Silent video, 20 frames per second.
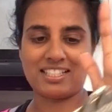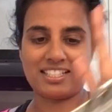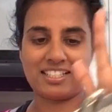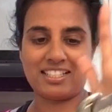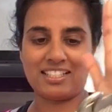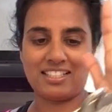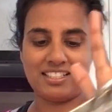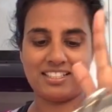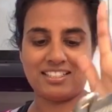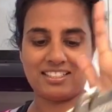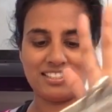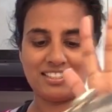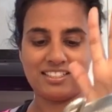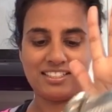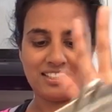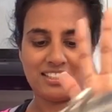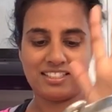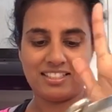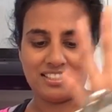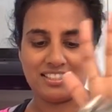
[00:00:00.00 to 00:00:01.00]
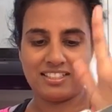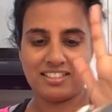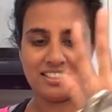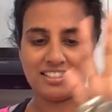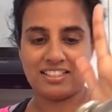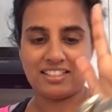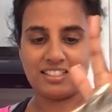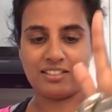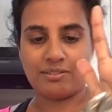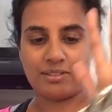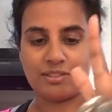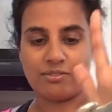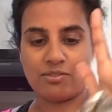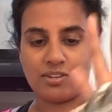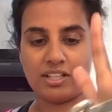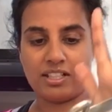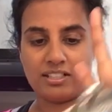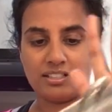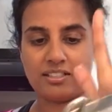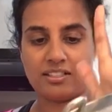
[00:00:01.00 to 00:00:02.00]
Anyway,
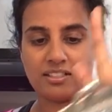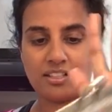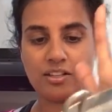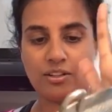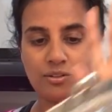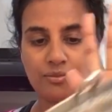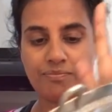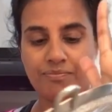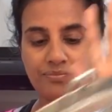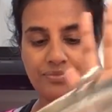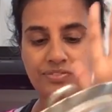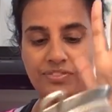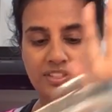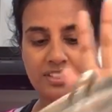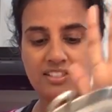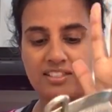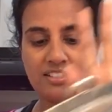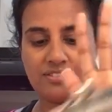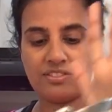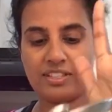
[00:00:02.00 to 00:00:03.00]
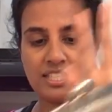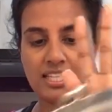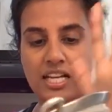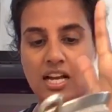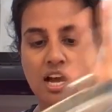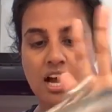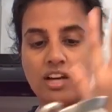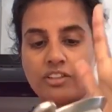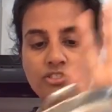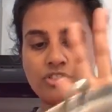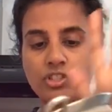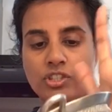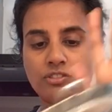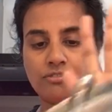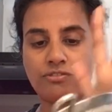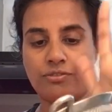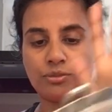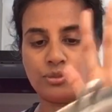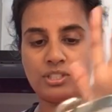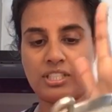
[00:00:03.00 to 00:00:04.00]
right, so the sieving
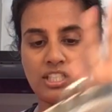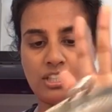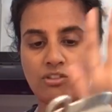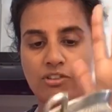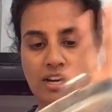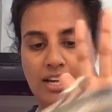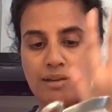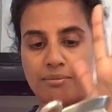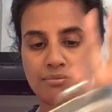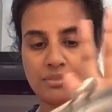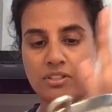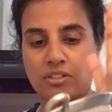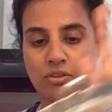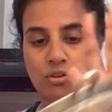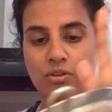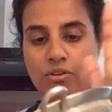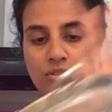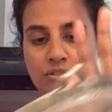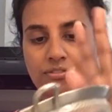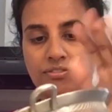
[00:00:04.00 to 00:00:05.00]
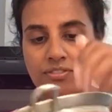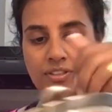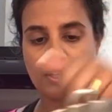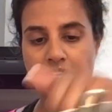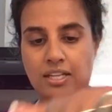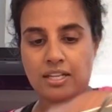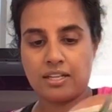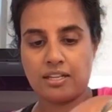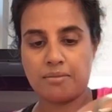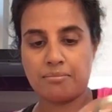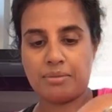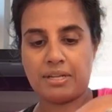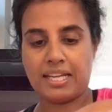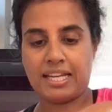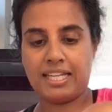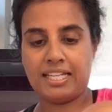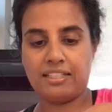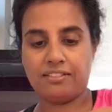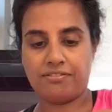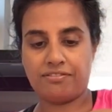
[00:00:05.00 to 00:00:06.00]
140 grams of
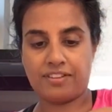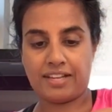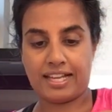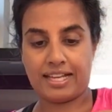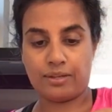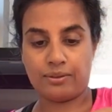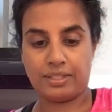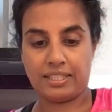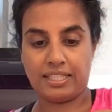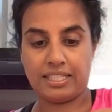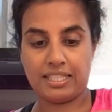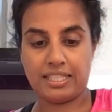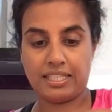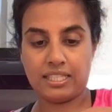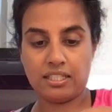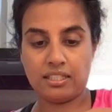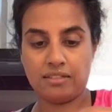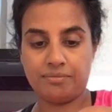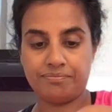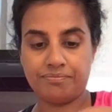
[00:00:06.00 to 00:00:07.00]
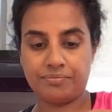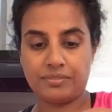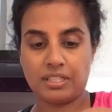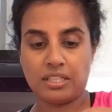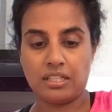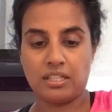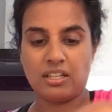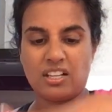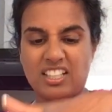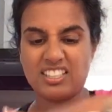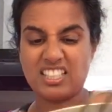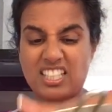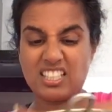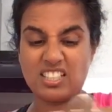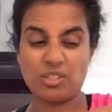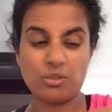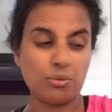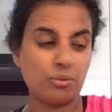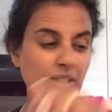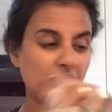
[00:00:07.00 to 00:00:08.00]
plain flour here. I tend
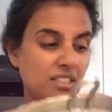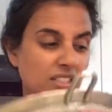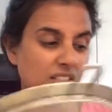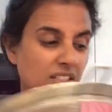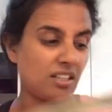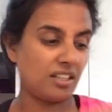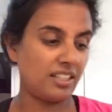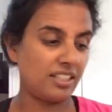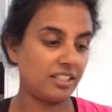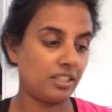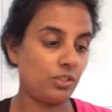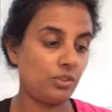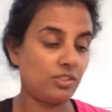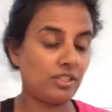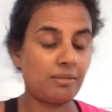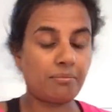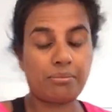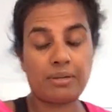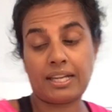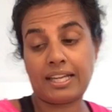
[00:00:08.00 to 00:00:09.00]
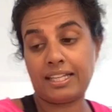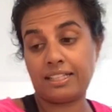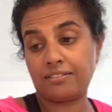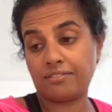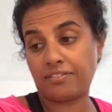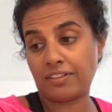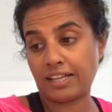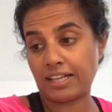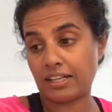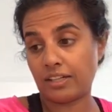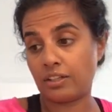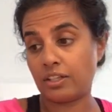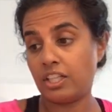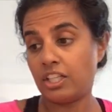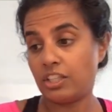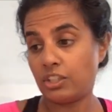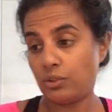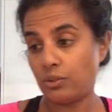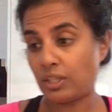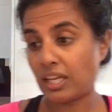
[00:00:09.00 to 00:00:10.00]
to always like using plain flour.
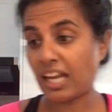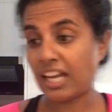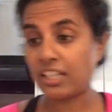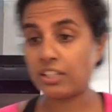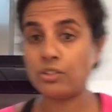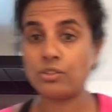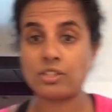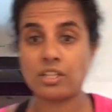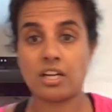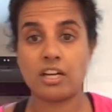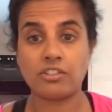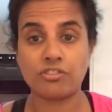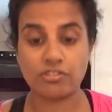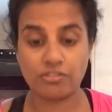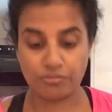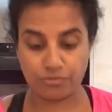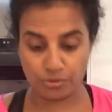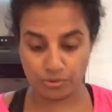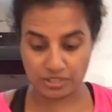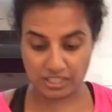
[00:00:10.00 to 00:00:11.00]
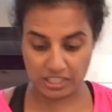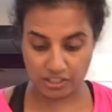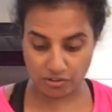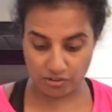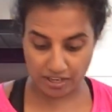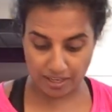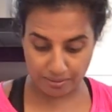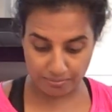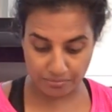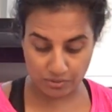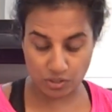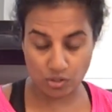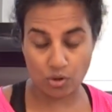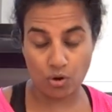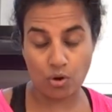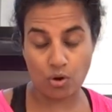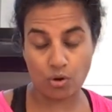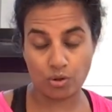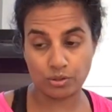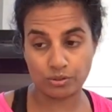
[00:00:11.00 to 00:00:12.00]
You can use 140 grams
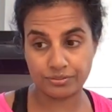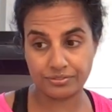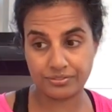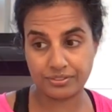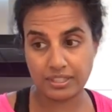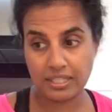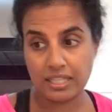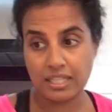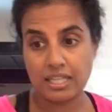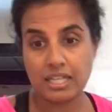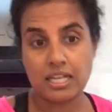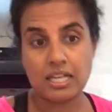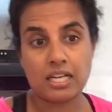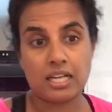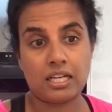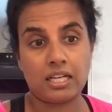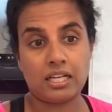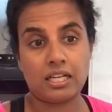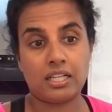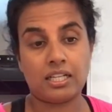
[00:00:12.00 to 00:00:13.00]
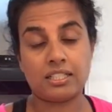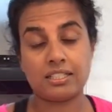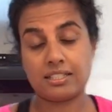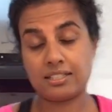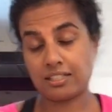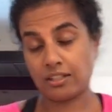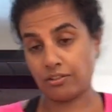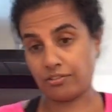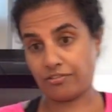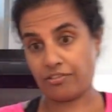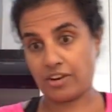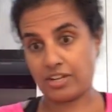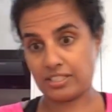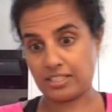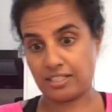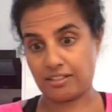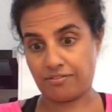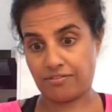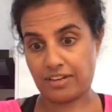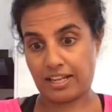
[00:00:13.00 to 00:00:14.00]
of
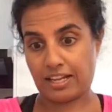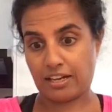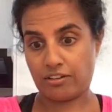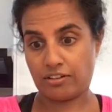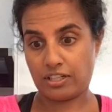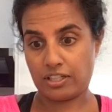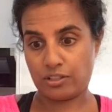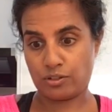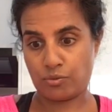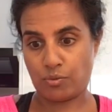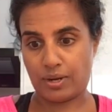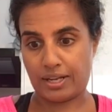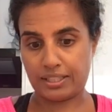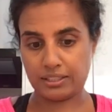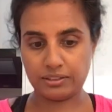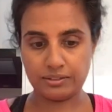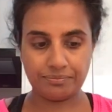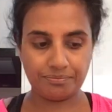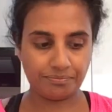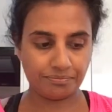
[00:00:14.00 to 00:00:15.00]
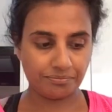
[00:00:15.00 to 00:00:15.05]
self-raising flour as well.